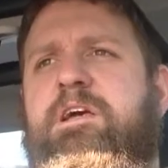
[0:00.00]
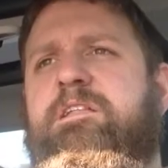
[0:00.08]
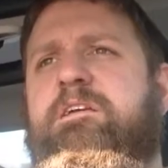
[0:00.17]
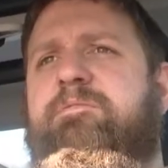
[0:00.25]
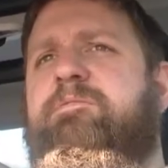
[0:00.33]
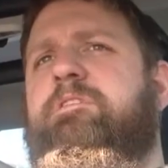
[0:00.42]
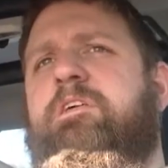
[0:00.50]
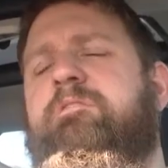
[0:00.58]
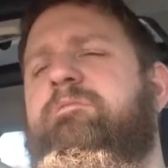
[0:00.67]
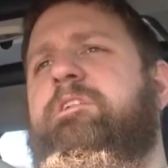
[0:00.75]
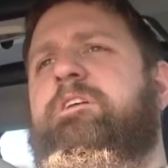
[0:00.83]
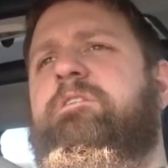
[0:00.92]
an idea for another
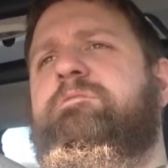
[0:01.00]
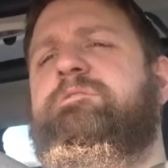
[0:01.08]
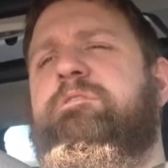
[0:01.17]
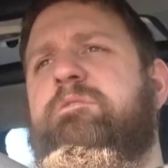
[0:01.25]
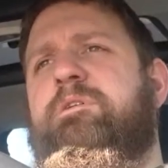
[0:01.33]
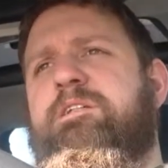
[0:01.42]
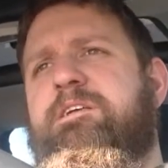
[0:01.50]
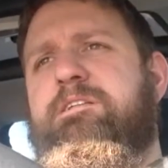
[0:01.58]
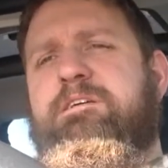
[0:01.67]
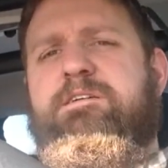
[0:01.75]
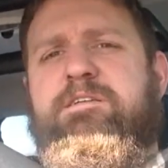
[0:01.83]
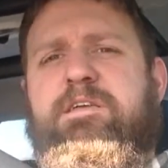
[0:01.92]
video. So I need
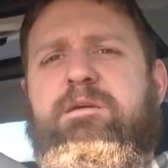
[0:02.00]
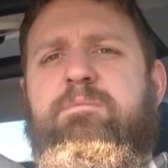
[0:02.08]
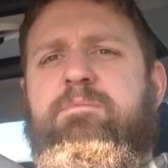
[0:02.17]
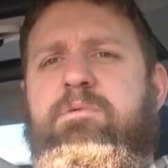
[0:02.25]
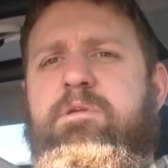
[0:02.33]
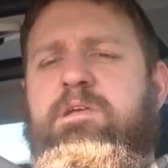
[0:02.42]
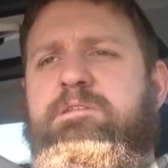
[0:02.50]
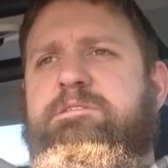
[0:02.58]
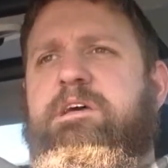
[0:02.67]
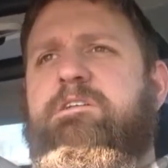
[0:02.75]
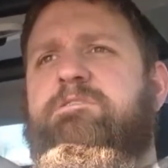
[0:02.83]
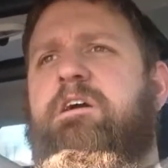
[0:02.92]
to keep getting
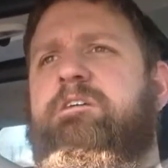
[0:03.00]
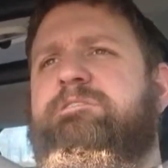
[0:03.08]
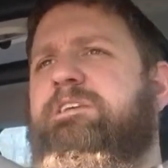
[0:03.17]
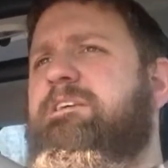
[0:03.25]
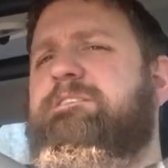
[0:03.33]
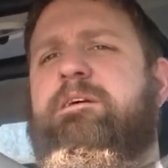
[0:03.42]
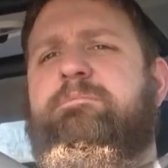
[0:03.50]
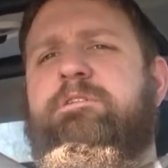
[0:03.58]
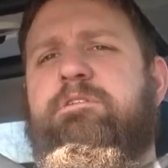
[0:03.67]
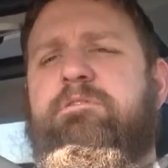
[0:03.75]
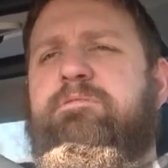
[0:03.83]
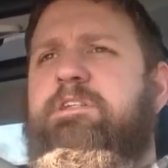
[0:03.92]
sidetracked. Second time to
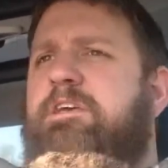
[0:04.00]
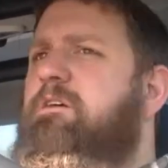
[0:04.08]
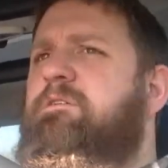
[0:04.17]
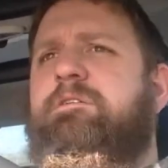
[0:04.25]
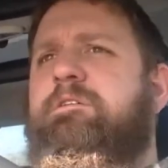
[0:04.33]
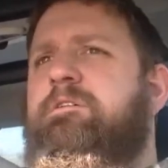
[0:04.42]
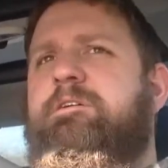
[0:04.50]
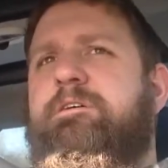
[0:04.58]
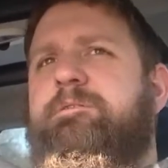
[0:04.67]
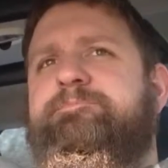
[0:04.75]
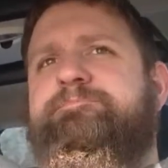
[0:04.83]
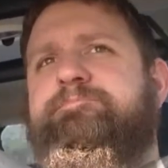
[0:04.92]
do a video,
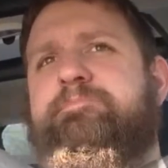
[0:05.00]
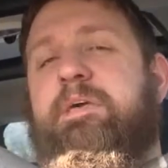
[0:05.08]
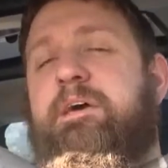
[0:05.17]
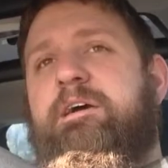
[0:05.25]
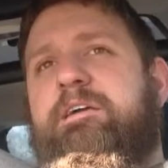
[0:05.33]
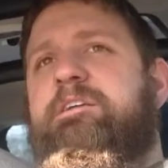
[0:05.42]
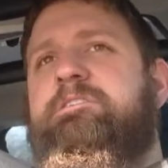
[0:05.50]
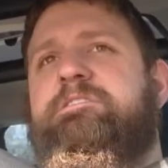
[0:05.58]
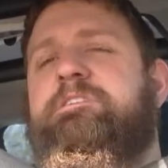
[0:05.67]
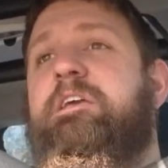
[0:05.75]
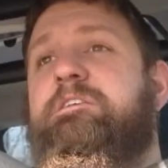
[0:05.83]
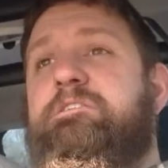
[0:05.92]
you
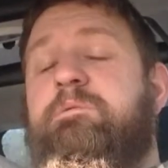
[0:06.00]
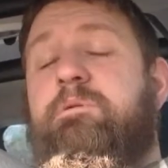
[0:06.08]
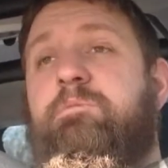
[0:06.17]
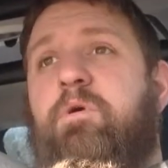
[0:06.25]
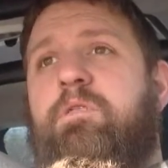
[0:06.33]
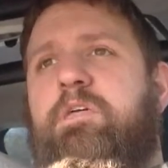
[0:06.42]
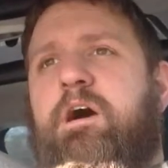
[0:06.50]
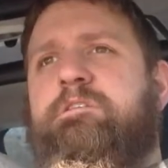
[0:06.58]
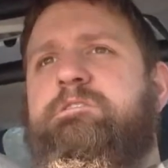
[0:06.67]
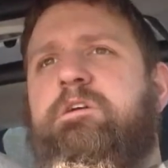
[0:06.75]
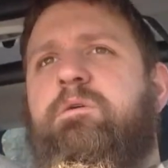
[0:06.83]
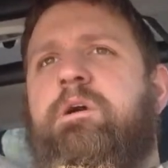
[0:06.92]
just get so many more
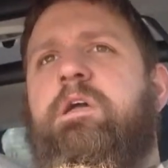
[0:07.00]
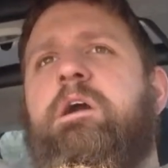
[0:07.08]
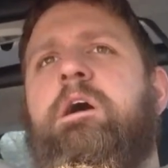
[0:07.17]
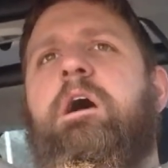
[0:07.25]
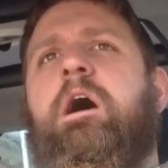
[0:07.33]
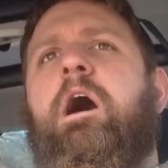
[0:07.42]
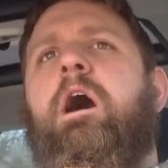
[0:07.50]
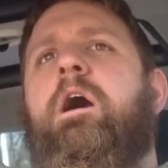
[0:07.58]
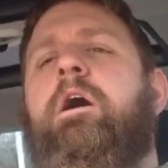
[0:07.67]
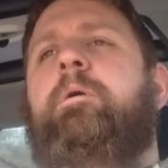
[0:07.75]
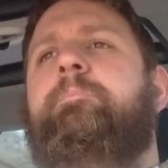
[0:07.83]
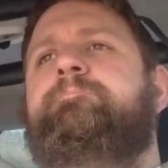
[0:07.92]
thoughts going.
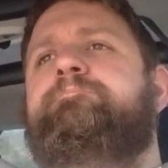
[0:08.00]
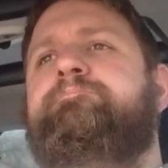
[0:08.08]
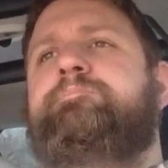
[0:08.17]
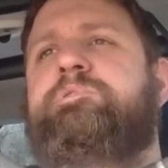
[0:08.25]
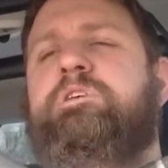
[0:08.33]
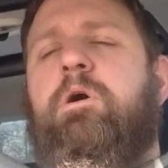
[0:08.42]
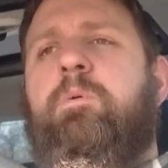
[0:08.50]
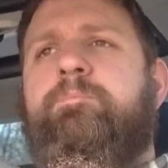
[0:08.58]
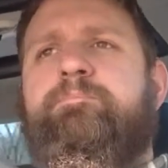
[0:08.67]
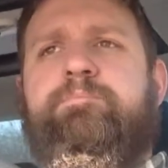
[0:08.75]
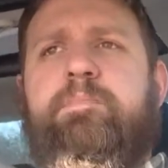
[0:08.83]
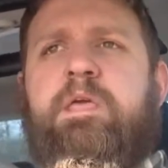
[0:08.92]
So
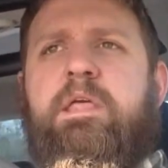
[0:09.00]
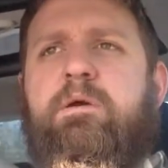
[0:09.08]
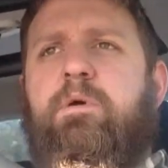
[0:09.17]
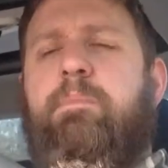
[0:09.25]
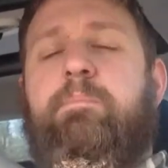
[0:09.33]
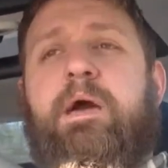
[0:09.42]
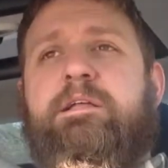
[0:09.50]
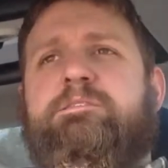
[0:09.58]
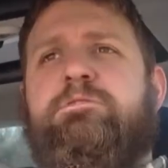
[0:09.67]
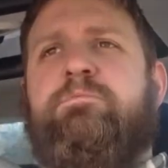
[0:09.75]
anyway, back to